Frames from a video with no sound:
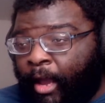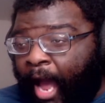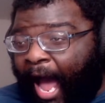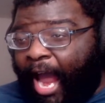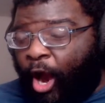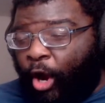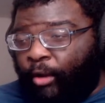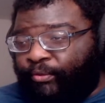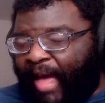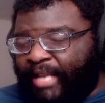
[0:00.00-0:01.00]
I
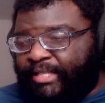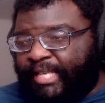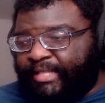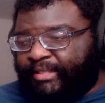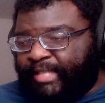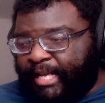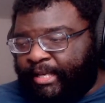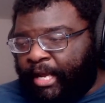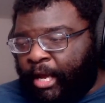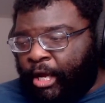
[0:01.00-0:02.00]
heard that distant
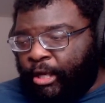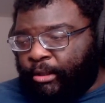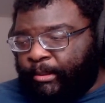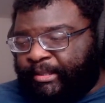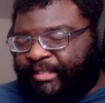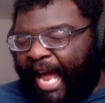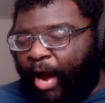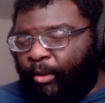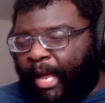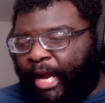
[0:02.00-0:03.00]

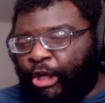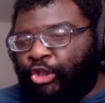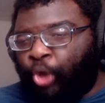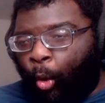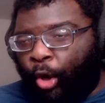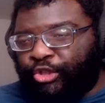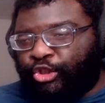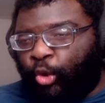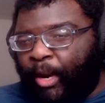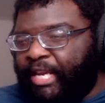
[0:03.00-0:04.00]
sound like a door
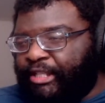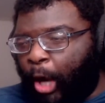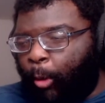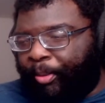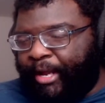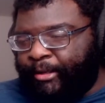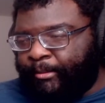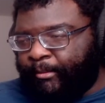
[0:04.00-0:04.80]
squeaked open.